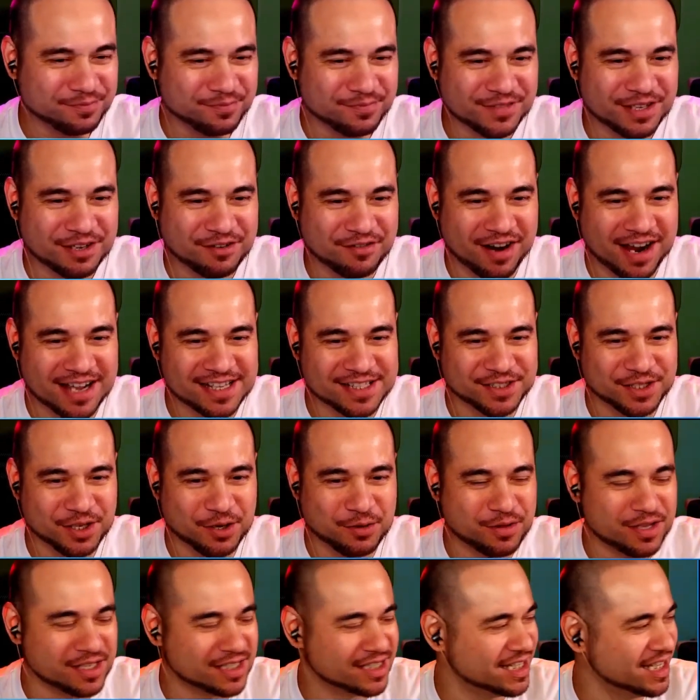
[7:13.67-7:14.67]
Right, so
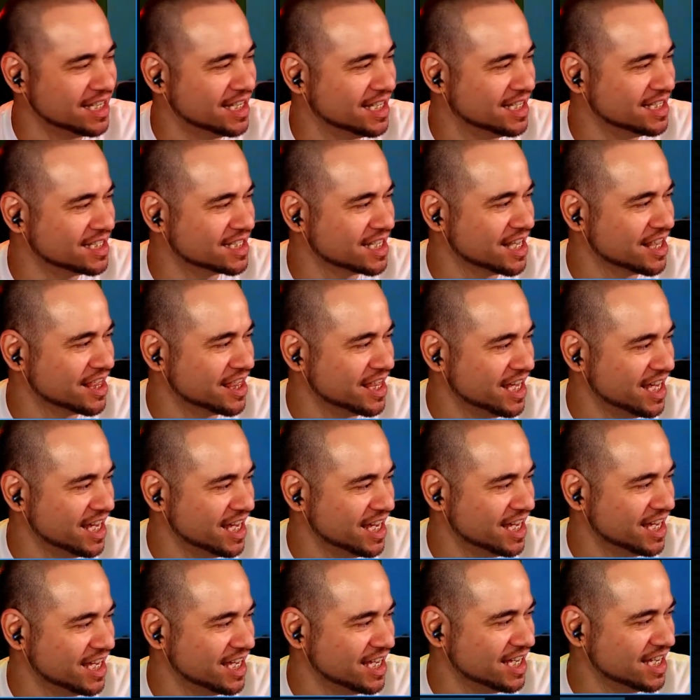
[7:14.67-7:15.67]
this is
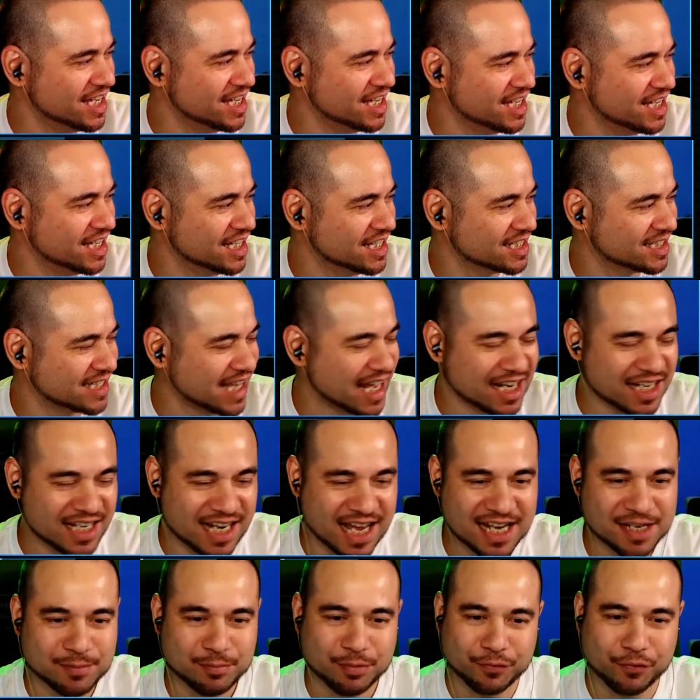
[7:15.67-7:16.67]
the standard
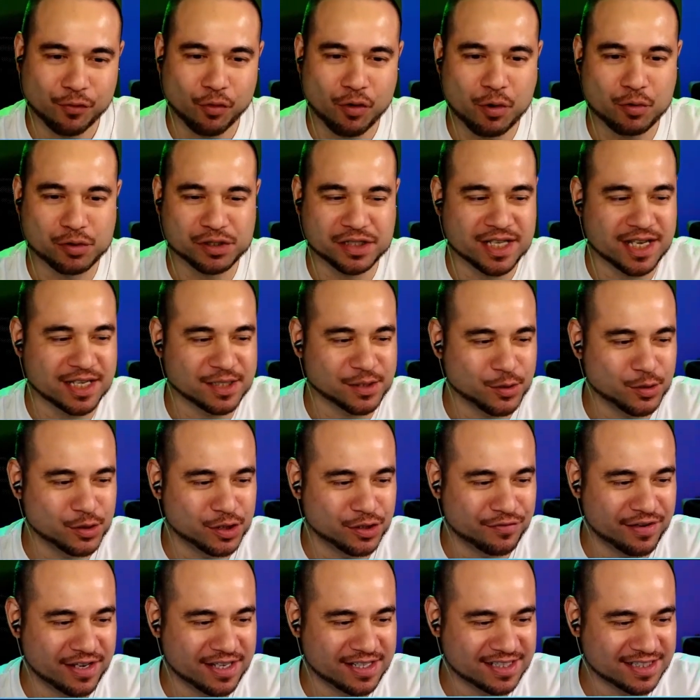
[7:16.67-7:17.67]
head. Before it was the
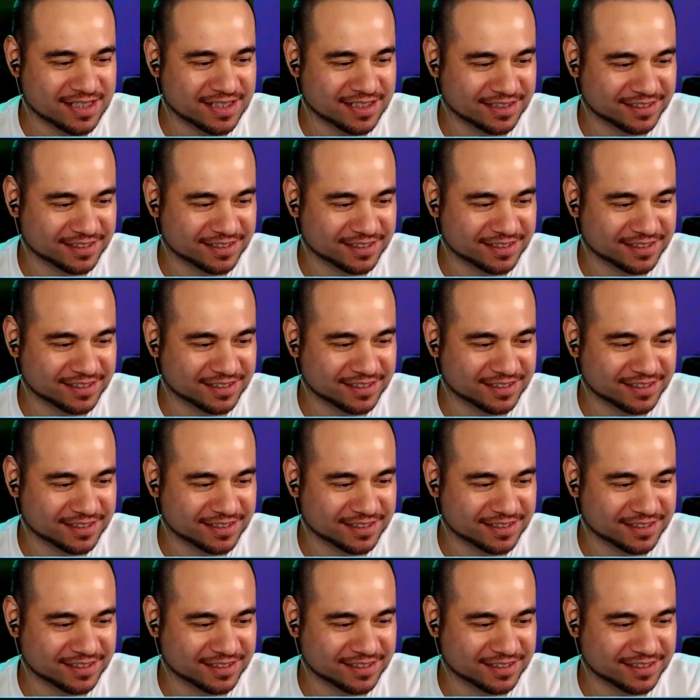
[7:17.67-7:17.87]
exclusive head.